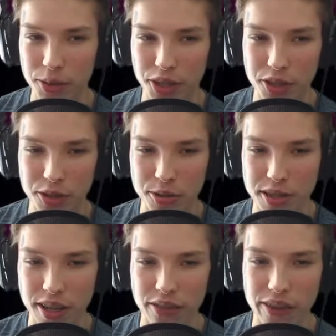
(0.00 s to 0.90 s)
do
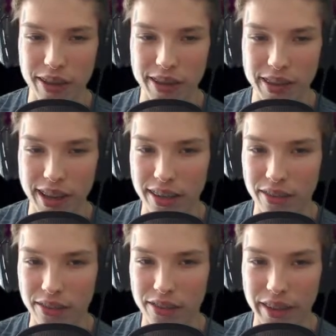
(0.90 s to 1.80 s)
stuff outside
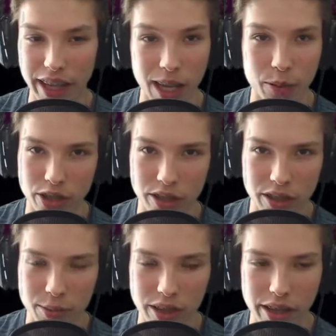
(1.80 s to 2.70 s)
of the game you're currently
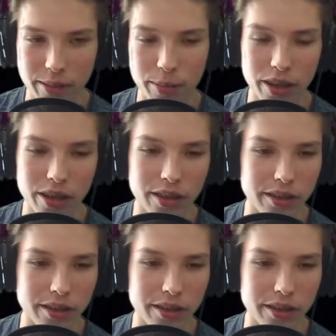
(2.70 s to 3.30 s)
playing, but